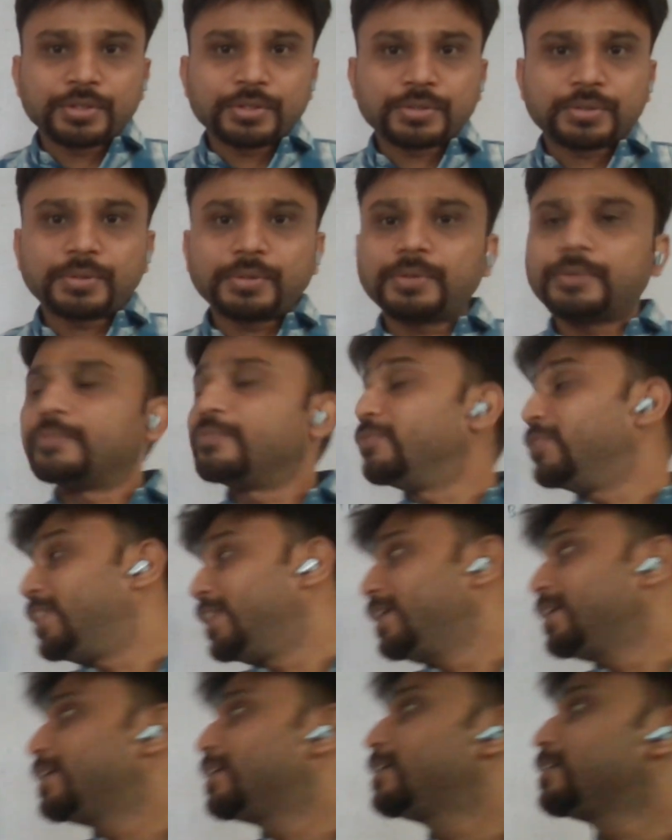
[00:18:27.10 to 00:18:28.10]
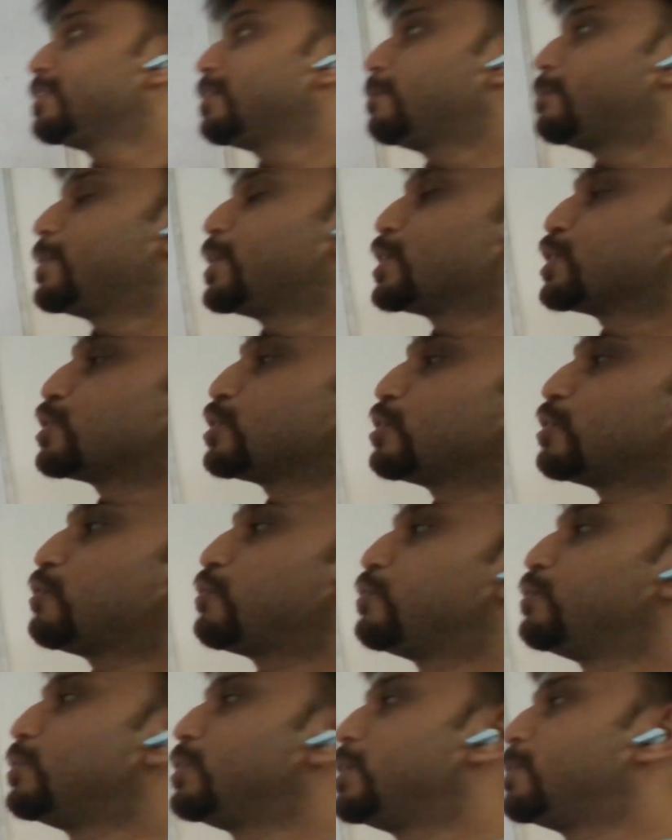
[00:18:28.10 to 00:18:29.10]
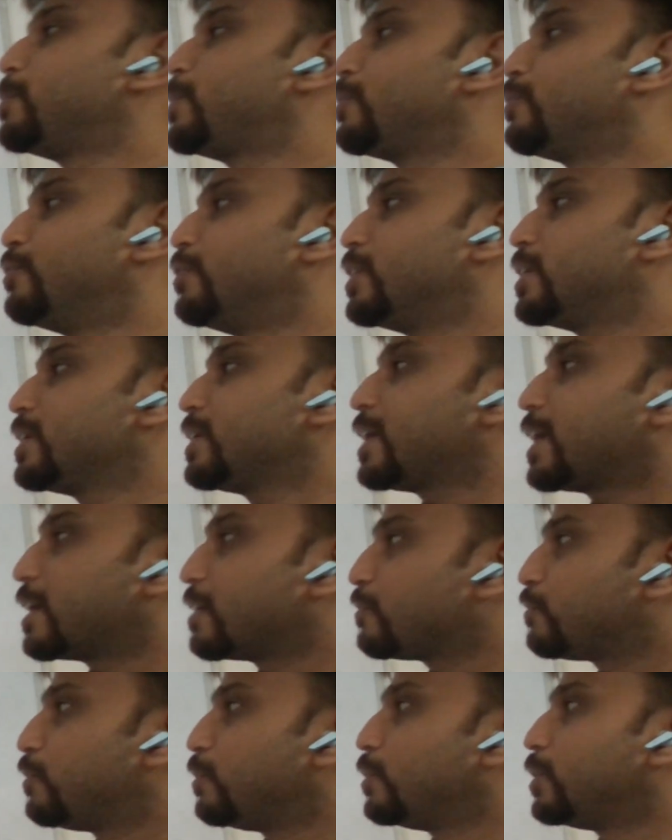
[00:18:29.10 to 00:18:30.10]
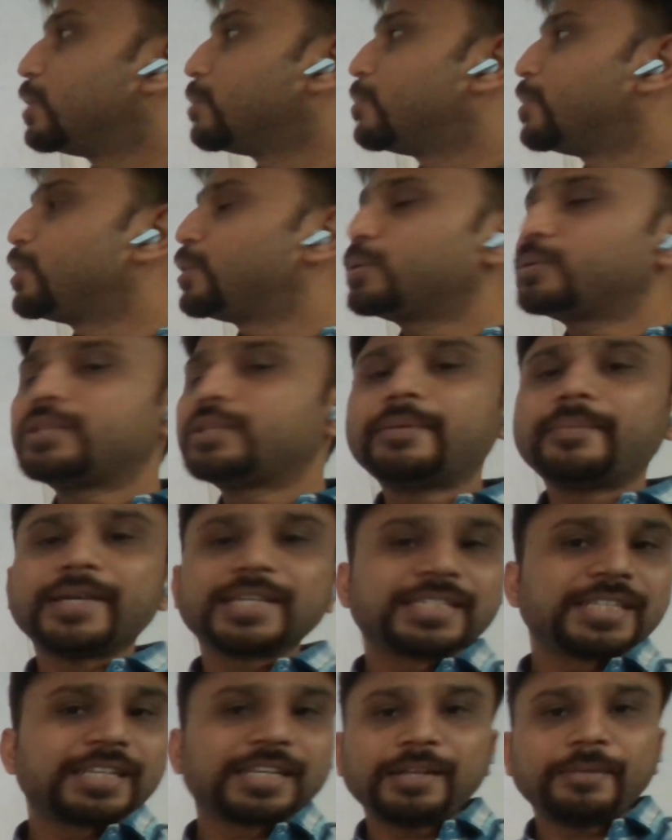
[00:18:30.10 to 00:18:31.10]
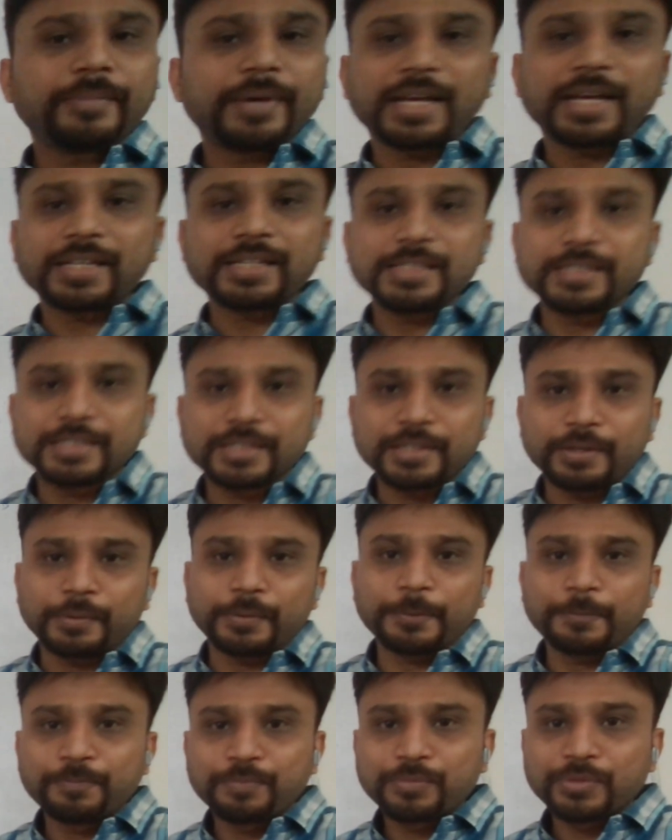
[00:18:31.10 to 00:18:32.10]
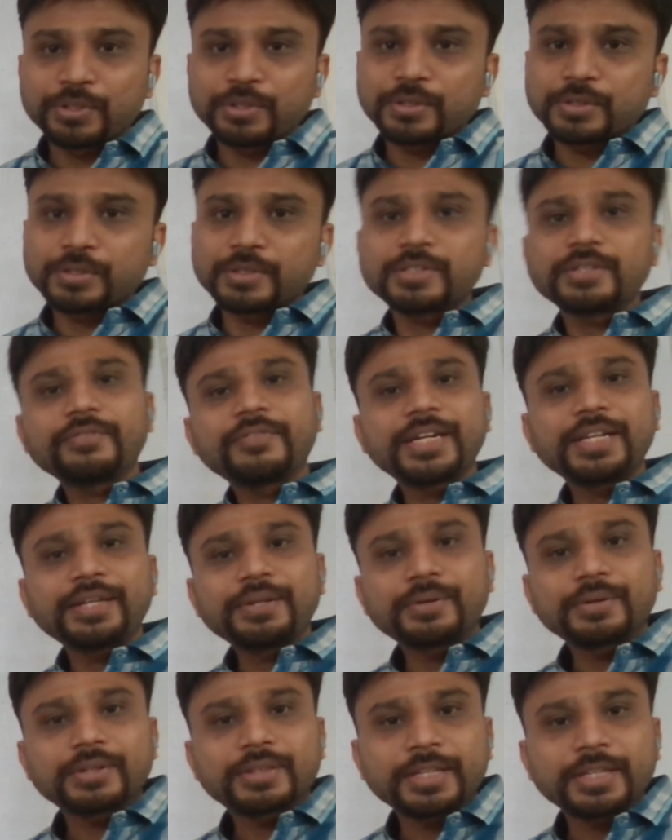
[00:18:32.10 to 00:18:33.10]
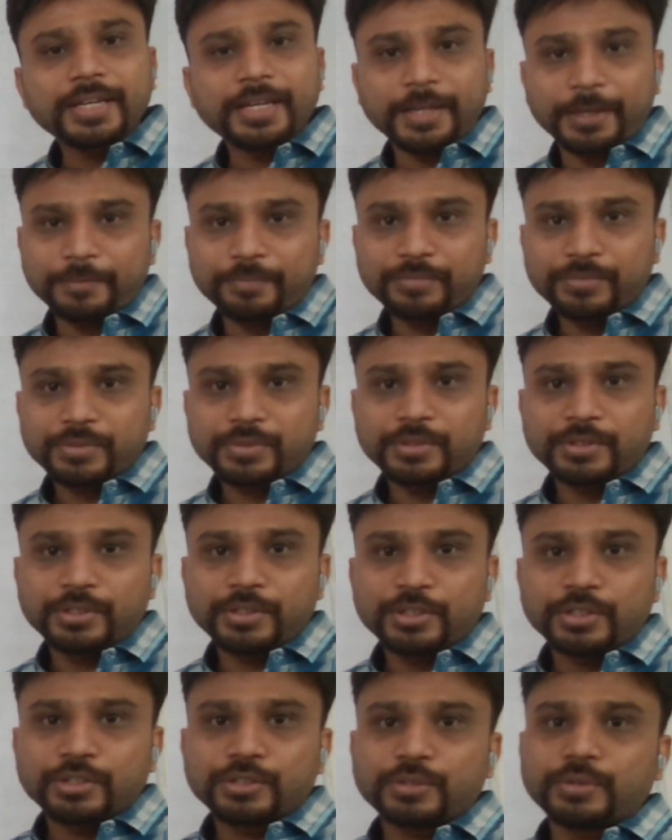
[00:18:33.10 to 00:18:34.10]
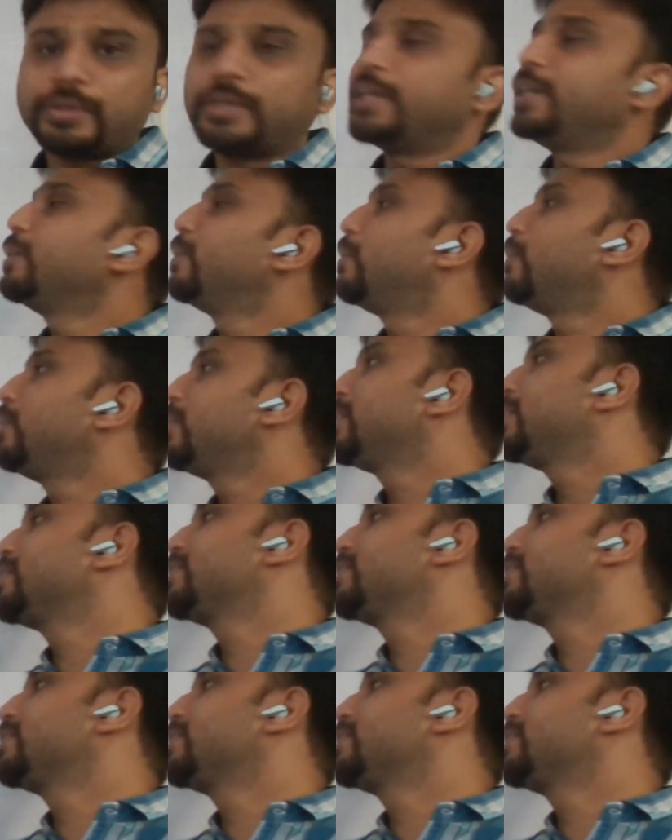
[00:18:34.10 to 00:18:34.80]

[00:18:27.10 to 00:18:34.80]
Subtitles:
So there, the pressure of fluid number 1 and fluid number 2, they basically balance out. This is a very good thing. So in all